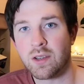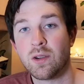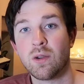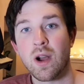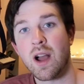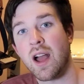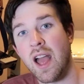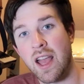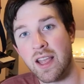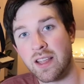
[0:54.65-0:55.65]
to
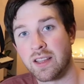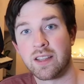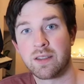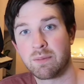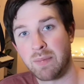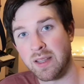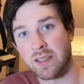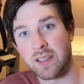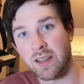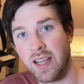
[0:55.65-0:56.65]
a
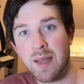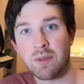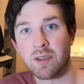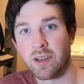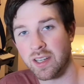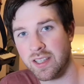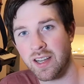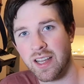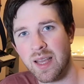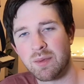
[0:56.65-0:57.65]
bass guitar cable or a
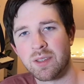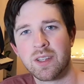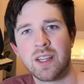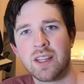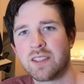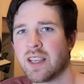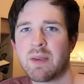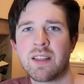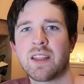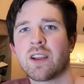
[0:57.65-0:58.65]
guitar cable. So
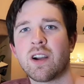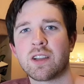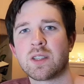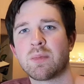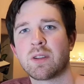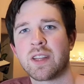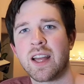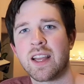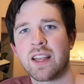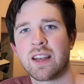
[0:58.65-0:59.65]
you may think, oh, I could just plug
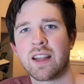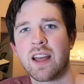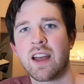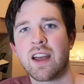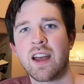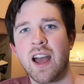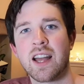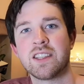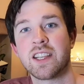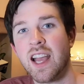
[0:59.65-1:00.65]
that in,
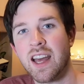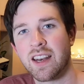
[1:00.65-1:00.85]
and you